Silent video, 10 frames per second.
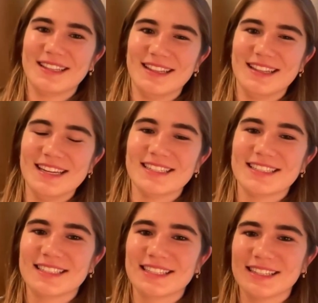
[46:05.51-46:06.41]
with
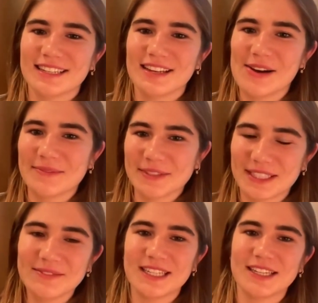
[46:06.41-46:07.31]
these
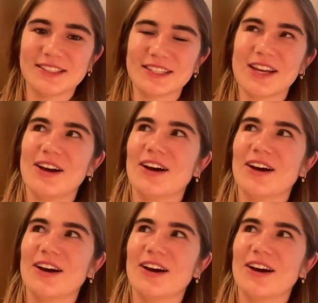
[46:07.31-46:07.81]
stem cells